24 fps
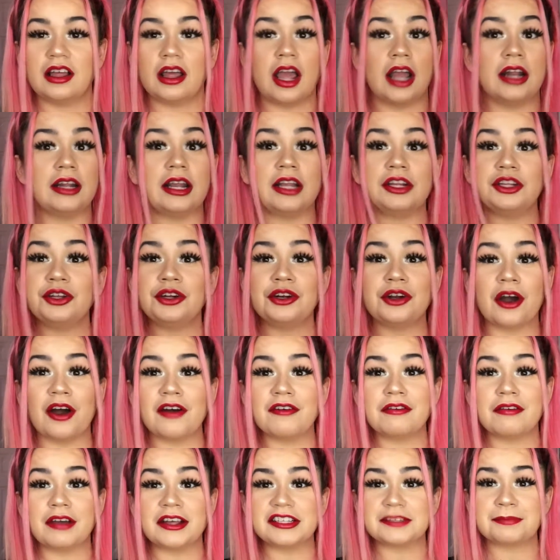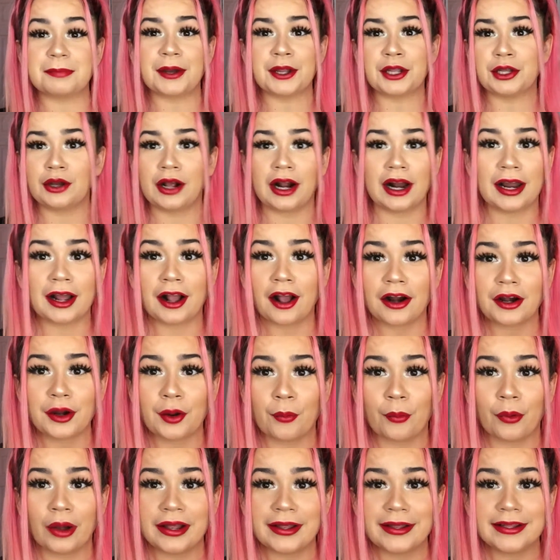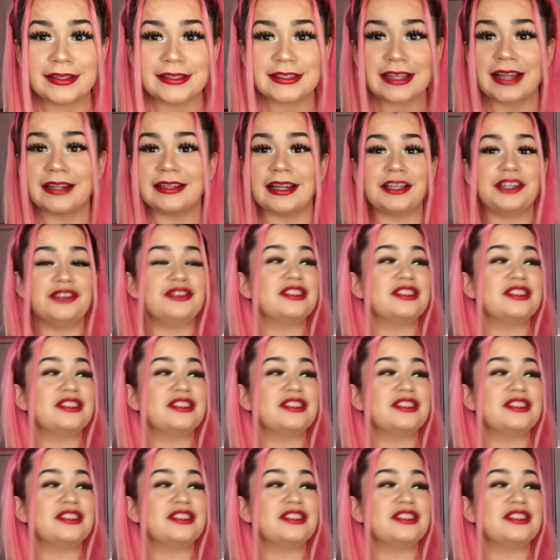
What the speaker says: And then you know on Facebook, you click on it once and then you